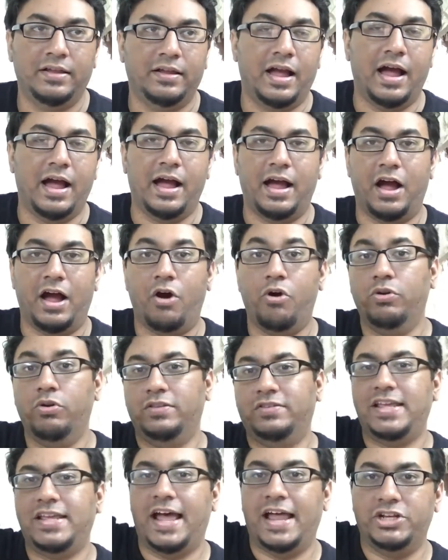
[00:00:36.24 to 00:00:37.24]
a whole
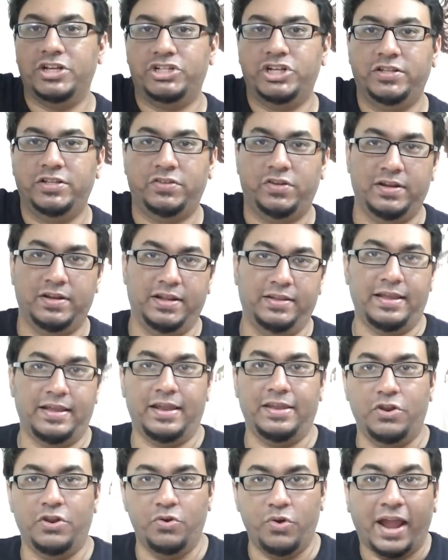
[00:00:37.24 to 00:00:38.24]
tangent on it.
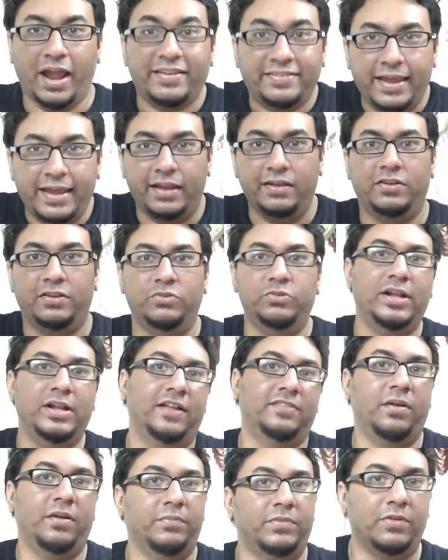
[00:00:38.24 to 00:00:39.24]
And you know, I tend to do that
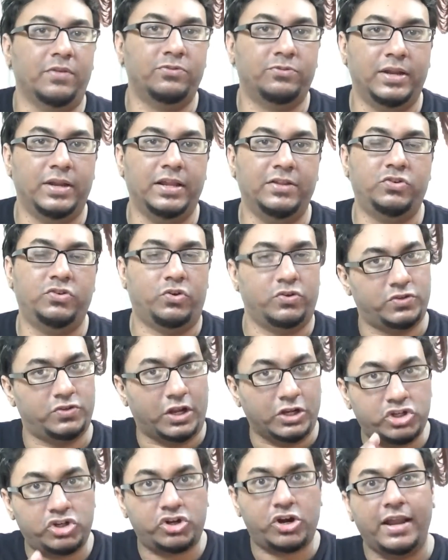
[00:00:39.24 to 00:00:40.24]
sometimes when I talk. So I
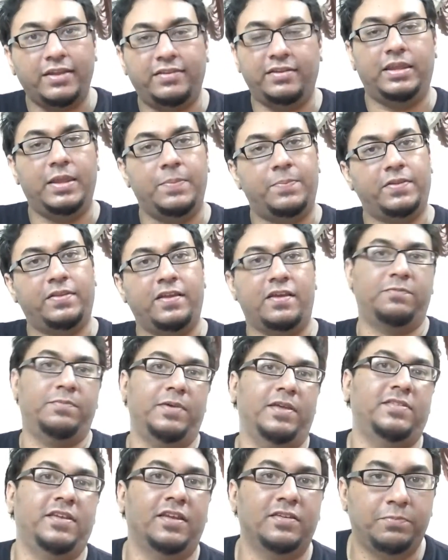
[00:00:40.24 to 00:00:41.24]
try to keep it as
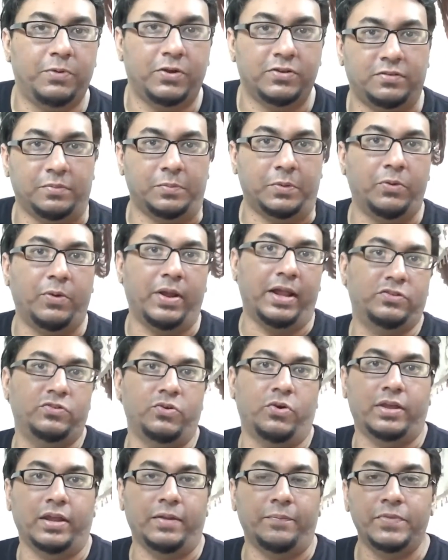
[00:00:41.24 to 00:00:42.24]
best as possible while
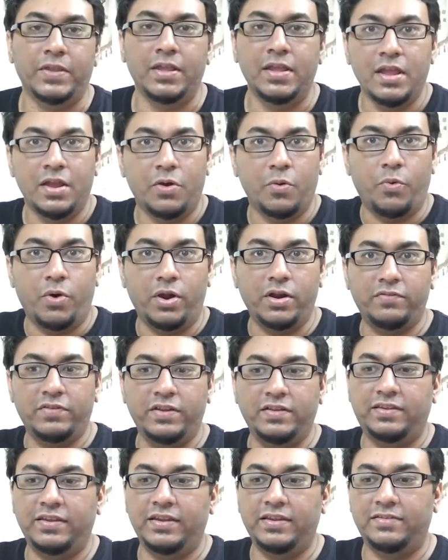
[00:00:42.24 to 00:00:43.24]
talking. One of the
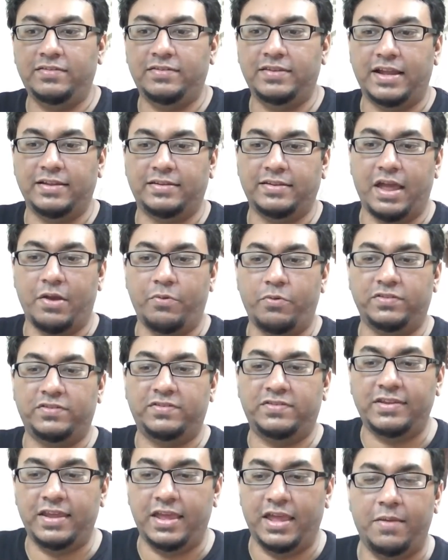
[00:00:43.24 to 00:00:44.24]
things that I was
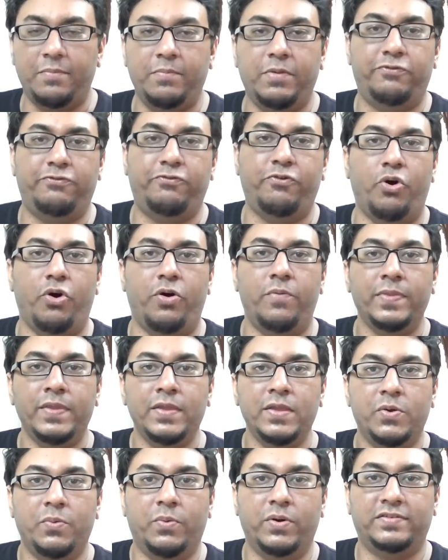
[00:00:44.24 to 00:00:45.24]
saying before
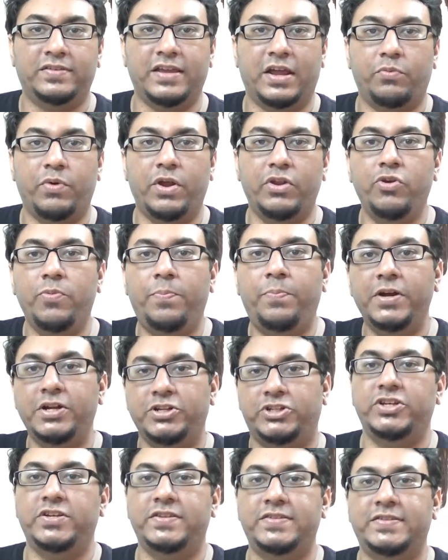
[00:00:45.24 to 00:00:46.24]
was that when you
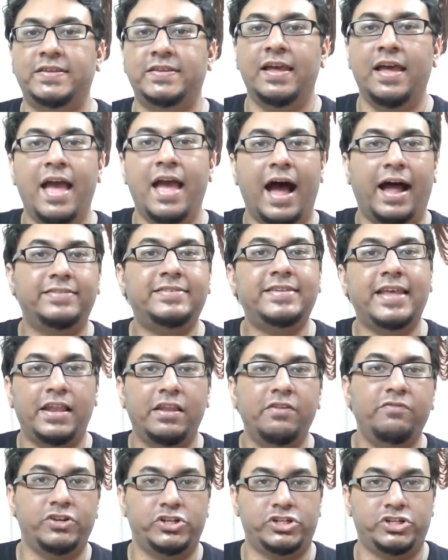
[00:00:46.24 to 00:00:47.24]
purchase a
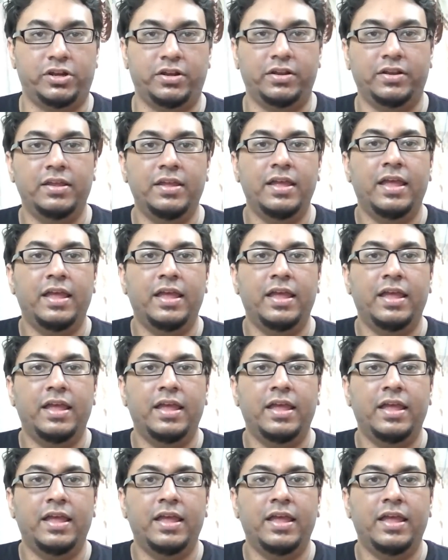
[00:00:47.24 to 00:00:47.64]
television